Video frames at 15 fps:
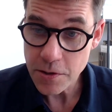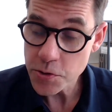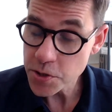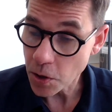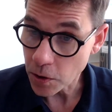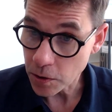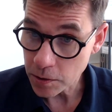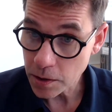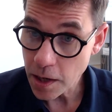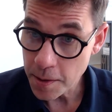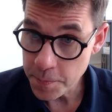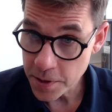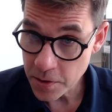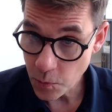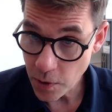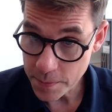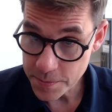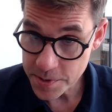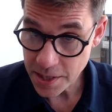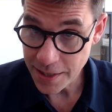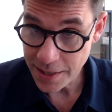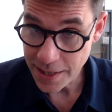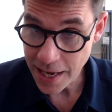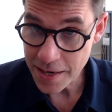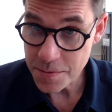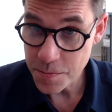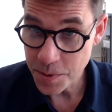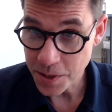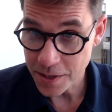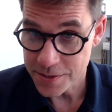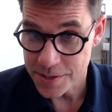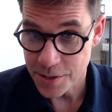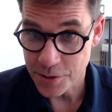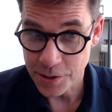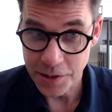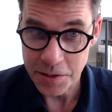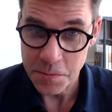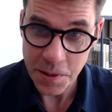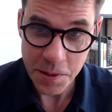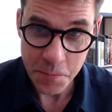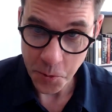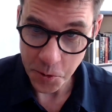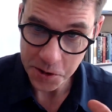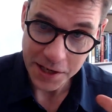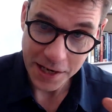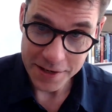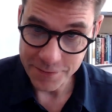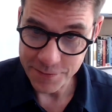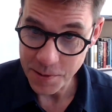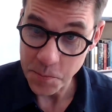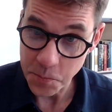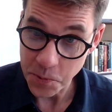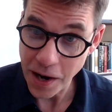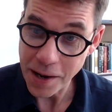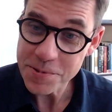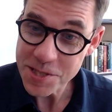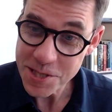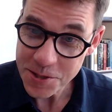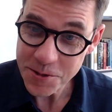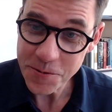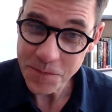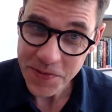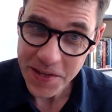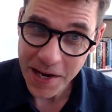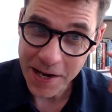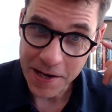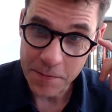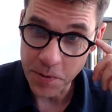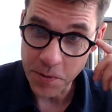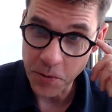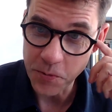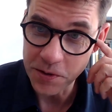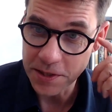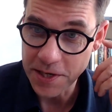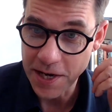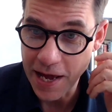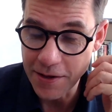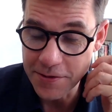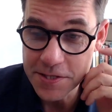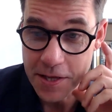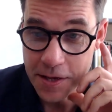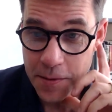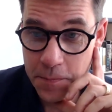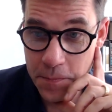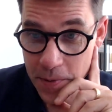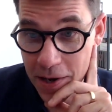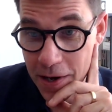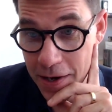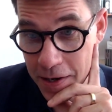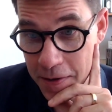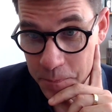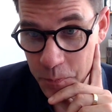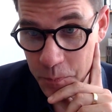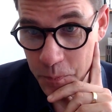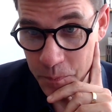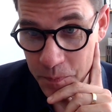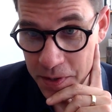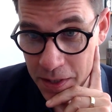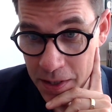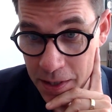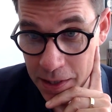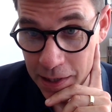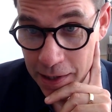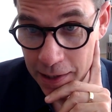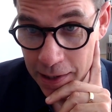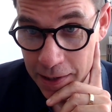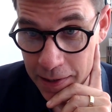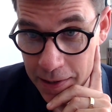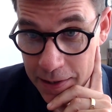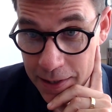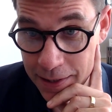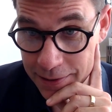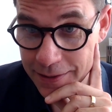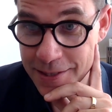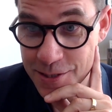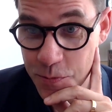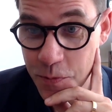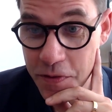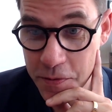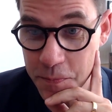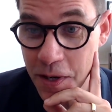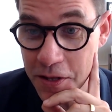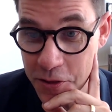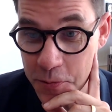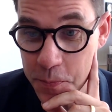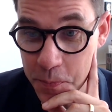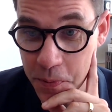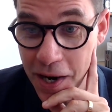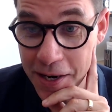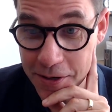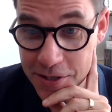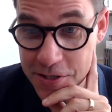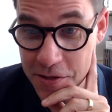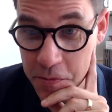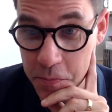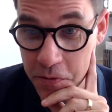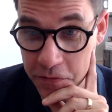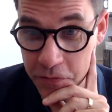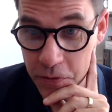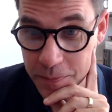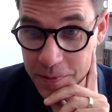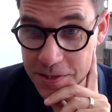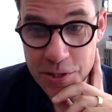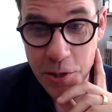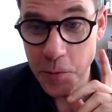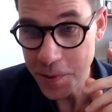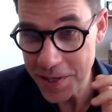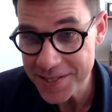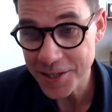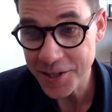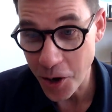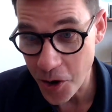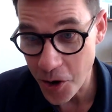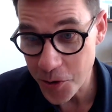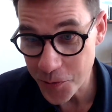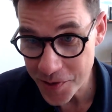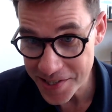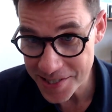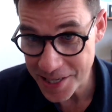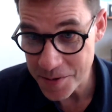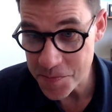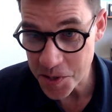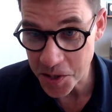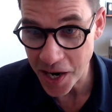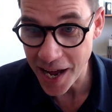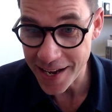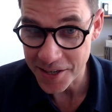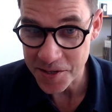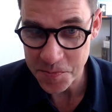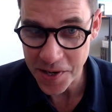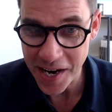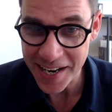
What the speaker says: Those aren't up on the website yet because they're a little bit more kind of impromptu, but we'll announce them at least with a month prior to the performance. So basically always keep your eye on